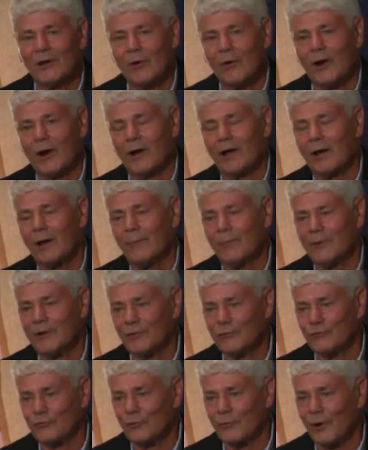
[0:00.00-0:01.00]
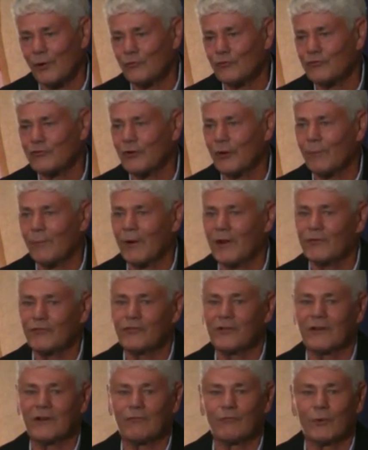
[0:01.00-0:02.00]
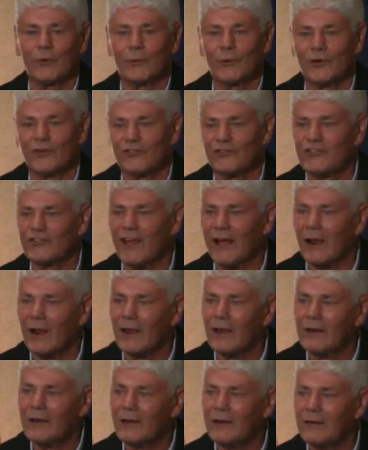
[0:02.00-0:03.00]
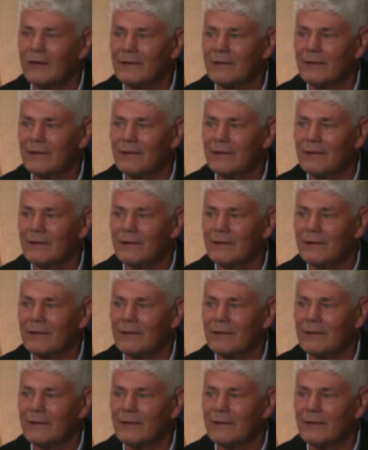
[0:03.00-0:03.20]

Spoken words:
Our company's grown so much that if we were to sell it,